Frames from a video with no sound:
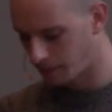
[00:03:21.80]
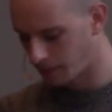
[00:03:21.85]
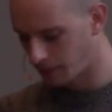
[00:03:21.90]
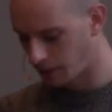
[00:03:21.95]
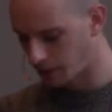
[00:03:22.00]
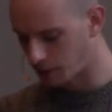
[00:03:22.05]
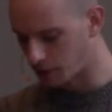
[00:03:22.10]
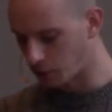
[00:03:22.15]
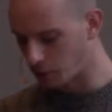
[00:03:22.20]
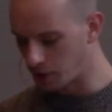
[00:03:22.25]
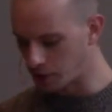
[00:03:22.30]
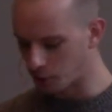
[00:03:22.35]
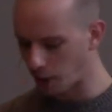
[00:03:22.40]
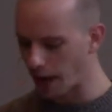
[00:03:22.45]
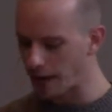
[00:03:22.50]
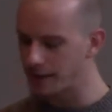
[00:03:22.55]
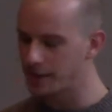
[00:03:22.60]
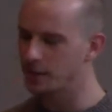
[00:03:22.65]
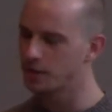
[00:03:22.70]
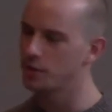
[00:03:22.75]
So he's
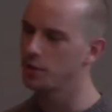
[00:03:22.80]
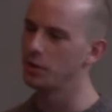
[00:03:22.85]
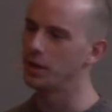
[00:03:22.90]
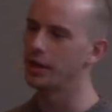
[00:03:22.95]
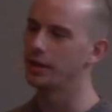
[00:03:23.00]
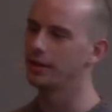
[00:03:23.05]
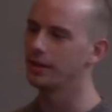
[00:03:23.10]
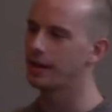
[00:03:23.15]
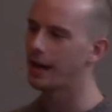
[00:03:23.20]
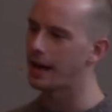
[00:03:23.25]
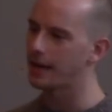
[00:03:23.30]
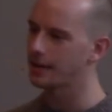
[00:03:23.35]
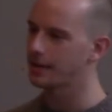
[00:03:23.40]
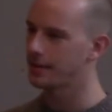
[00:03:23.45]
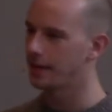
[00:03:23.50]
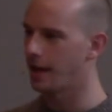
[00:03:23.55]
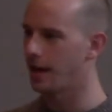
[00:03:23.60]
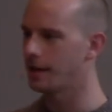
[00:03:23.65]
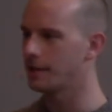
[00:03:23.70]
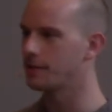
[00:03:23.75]
writing to elect
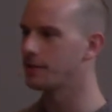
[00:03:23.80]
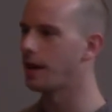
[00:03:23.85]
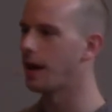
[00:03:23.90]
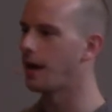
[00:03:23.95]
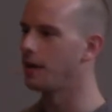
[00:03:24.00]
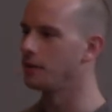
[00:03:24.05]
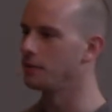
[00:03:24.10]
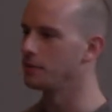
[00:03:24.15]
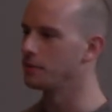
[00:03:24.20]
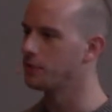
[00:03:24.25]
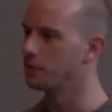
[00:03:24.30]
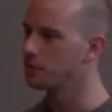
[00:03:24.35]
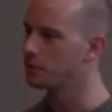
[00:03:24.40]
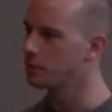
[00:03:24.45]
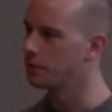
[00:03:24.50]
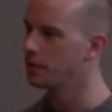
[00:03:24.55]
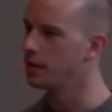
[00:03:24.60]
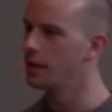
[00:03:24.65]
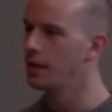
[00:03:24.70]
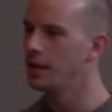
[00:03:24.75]
exiles. Those
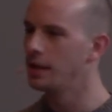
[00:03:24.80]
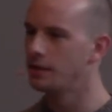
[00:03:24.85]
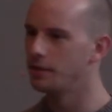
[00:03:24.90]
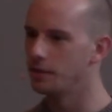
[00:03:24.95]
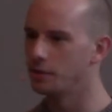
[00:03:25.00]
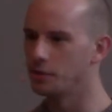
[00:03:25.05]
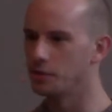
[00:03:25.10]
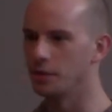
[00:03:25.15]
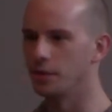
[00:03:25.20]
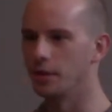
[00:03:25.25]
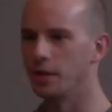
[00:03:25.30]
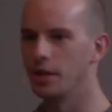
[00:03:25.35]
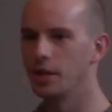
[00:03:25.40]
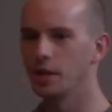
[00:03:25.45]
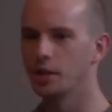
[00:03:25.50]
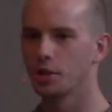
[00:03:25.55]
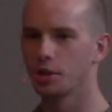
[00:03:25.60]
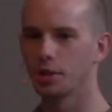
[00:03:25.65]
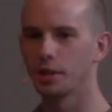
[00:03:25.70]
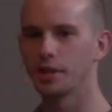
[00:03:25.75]
are, those are
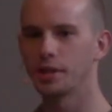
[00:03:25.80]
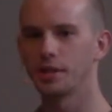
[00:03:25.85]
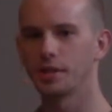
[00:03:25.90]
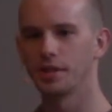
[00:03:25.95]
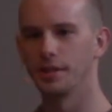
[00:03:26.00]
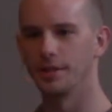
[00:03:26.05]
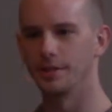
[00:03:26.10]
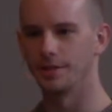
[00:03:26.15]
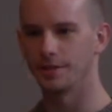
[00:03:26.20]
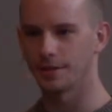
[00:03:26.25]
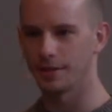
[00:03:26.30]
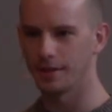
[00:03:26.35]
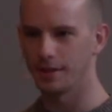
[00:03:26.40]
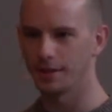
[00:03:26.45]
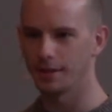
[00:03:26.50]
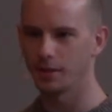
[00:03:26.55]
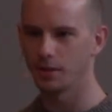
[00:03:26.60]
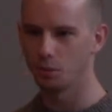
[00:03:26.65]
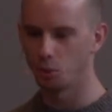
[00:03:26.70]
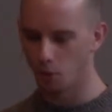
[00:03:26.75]
Christians
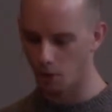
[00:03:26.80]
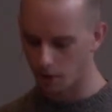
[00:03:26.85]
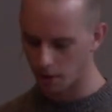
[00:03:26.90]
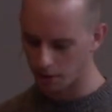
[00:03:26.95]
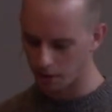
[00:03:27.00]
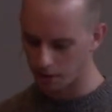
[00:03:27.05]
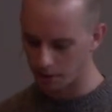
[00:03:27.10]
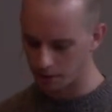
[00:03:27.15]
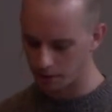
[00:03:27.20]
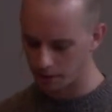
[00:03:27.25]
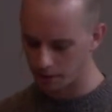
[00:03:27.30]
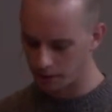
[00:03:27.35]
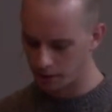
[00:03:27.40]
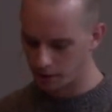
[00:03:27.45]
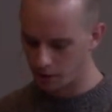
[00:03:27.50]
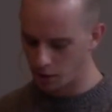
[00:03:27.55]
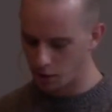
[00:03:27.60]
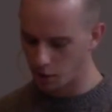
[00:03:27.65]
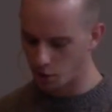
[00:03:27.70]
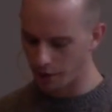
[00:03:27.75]
in the world
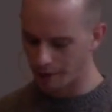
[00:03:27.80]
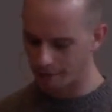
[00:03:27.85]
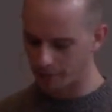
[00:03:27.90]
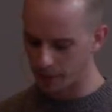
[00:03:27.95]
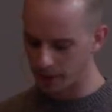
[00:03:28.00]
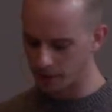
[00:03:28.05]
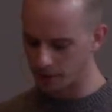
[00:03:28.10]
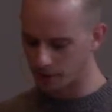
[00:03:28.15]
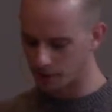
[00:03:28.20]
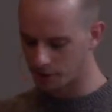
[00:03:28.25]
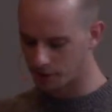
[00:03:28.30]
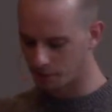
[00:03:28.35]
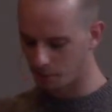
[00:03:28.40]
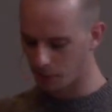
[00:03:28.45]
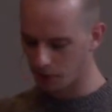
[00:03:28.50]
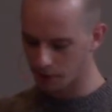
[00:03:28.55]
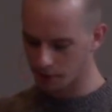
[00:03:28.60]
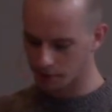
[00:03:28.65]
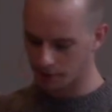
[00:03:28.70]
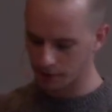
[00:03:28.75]
who have been
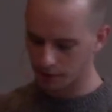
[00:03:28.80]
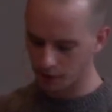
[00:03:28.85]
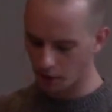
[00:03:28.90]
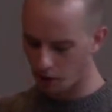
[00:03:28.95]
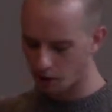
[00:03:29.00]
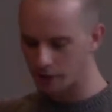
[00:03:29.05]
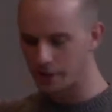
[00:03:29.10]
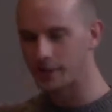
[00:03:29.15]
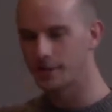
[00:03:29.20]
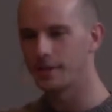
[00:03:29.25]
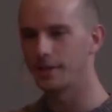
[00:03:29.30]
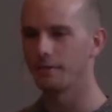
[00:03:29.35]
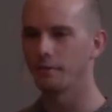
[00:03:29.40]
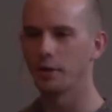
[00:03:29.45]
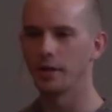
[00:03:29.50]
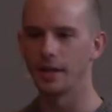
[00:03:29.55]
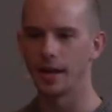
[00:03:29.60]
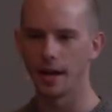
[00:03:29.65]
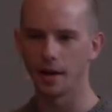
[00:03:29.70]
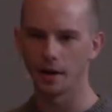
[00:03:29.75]
dispersed in all these
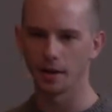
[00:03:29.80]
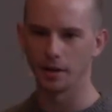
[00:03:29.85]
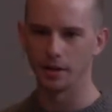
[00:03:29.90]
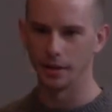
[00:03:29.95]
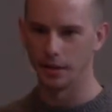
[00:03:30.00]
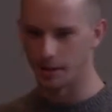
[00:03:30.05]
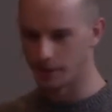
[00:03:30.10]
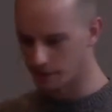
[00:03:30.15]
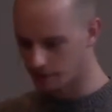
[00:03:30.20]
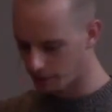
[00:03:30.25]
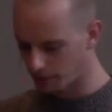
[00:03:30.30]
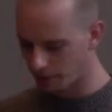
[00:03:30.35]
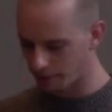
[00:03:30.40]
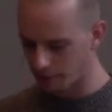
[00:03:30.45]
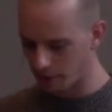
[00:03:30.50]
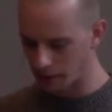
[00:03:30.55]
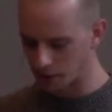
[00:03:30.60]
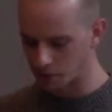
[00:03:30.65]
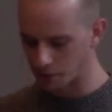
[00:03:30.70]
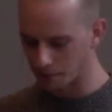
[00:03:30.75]
different areas of
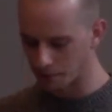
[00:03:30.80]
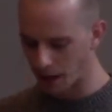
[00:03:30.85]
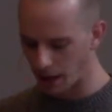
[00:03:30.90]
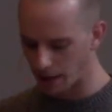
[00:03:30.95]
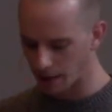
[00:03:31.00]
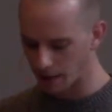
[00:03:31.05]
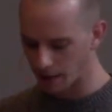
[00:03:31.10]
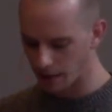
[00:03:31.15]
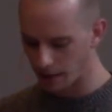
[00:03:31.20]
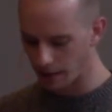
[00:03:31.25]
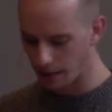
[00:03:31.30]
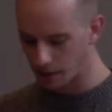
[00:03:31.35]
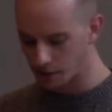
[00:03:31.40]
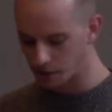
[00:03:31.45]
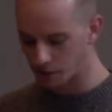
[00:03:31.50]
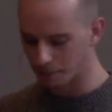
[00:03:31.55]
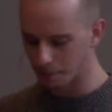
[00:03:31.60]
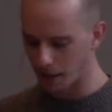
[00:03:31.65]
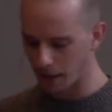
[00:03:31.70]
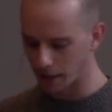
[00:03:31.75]
Asia
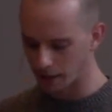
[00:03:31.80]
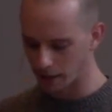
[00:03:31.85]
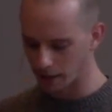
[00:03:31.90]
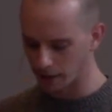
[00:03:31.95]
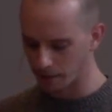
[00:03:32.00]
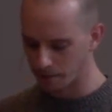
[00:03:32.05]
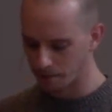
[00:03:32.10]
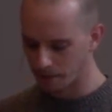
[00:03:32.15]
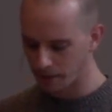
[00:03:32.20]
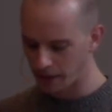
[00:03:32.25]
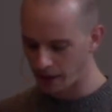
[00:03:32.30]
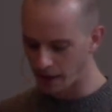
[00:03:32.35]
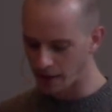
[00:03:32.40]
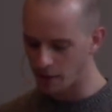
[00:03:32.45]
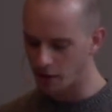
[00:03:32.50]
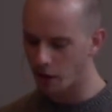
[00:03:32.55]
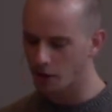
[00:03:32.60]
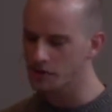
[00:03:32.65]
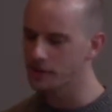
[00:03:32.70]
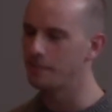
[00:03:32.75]
Minor. And he
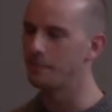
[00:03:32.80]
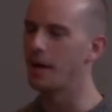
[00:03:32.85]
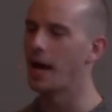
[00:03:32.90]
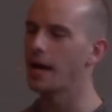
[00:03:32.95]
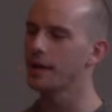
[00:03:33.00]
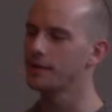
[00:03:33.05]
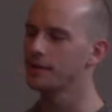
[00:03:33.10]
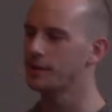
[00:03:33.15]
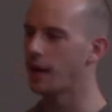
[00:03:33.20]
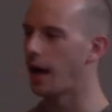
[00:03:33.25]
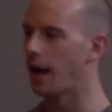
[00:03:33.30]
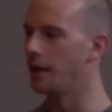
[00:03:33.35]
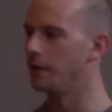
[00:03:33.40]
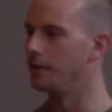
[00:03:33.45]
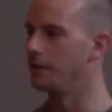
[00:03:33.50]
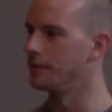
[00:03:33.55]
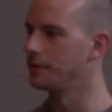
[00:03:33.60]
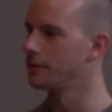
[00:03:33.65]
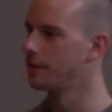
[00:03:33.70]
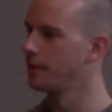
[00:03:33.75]
calls them
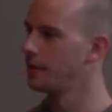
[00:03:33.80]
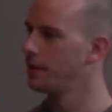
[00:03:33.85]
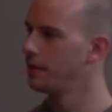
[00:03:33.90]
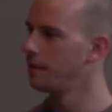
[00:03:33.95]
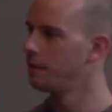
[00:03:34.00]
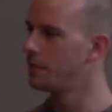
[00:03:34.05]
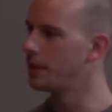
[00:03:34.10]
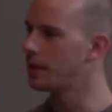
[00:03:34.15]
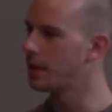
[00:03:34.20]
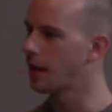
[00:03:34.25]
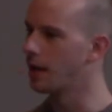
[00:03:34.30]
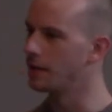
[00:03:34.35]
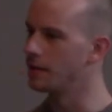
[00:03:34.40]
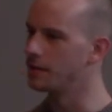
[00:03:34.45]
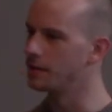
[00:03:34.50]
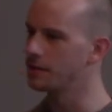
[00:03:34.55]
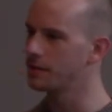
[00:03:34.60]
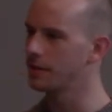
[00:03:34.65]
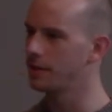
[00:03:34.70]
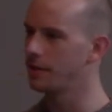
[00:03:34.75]
exiles
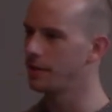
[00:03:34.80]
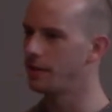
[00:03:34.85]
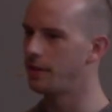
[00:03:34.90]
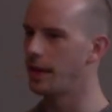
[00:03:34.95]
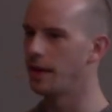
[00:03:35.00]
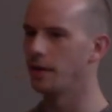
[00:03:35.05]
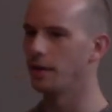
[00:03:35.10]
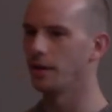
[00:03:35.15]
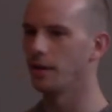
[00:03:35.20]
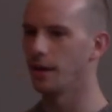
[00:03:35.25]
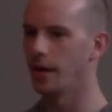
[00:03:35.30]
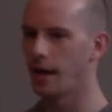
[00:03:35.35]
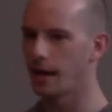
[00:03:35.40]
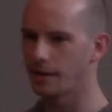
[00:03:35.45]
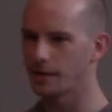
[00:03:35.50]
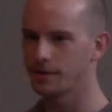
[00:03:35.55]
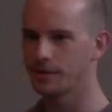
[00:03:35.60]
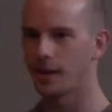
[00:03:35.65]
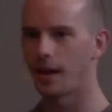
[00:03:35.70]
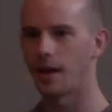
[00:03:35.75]
because they are
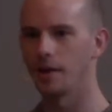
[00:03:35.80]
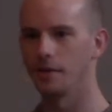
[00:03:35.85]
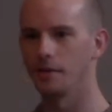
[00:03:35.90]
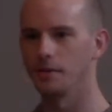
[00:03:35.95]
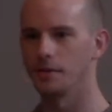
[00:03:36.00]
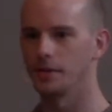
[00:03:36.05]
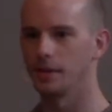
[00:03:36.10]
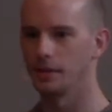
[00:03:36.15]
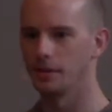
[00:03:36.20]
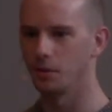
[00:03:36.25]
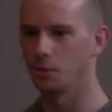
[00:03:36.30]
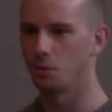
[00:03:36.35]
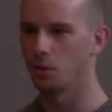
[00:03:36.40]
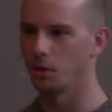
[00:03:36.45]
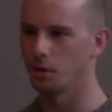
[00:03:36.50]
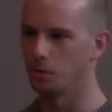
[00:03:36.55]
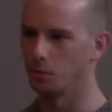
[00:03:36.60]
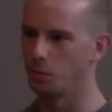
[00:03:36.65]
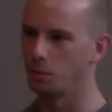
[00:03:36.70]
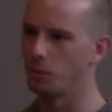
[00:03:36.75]
exiles in the
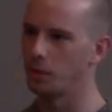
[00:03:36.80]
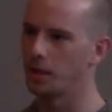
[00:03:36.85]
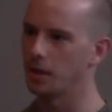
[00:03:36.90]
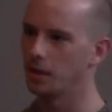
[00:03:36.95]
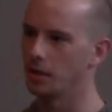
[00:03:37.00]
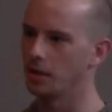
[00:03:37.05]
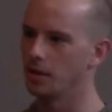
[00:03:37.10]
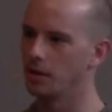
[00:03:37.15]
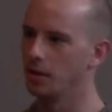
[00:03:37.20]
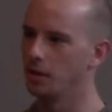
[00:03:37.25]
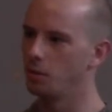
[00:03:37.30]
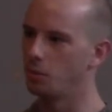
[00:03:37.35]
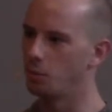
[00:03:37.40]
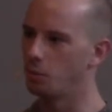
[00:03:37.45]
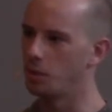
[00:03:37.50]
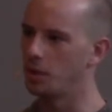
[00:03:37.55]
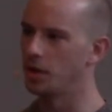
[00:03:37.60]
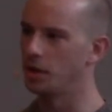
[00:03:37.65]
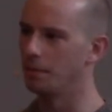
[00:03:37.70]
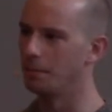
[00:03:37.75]
world. When we are, when
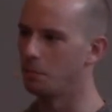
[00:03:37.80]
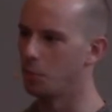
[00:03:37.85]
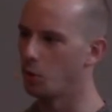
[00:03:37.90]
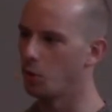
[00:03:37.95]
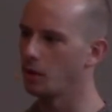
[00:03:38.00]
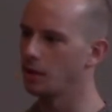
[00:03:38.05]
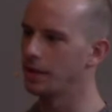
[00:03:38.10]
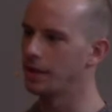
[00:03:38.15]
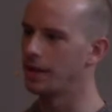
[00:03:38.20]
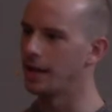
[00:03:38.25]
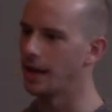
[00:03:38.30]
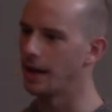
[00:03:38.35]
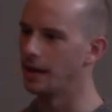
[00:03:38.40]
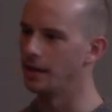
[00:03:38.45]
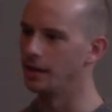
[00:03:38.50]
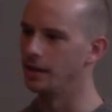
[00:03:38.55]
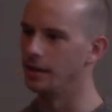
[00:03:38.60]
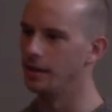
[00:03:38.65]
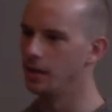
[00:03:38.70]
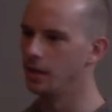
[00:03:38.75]
we are born
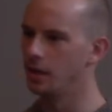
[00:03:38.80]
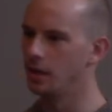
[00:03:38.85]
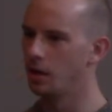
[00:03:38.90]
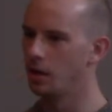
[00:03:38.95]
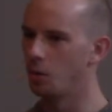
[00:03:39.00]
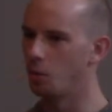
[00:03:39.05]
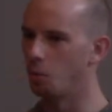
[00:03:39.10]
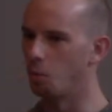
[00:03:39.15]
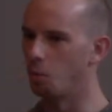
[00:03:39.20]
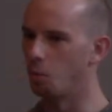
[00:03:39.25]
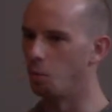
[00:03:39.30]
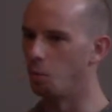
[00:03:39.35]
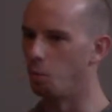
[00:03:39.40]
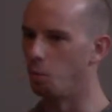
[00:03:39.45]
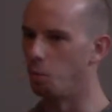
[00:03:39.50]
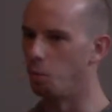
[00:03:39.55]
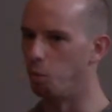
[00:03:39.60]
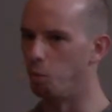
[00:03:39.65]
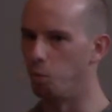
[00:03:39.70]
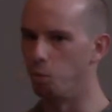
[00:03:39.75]
again,
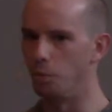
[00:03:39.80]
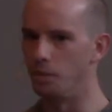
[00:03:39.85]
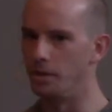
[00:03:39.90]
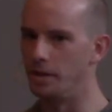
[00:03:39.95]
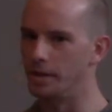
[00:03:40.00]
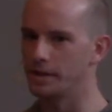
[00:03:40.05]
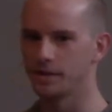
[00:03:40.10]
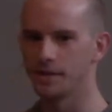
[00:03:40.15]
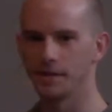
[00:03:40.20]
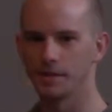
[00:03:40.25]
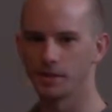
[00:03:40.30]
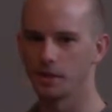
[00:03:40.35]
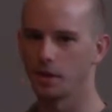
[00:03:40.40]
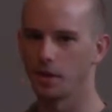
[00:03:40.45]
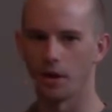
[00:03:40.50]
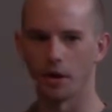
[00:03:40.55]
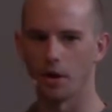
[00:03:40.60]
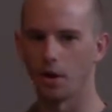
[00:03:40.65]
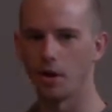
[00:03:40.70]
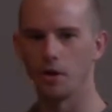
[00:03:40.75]
this isn't
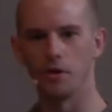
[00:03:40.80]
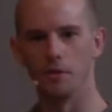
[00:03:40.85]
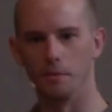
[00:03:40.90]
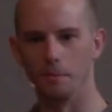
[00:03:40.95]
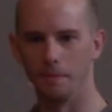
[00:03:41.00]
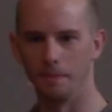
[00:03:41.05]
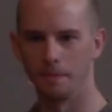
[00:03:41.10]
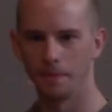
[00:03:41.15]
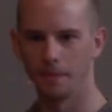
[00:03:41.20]
our home.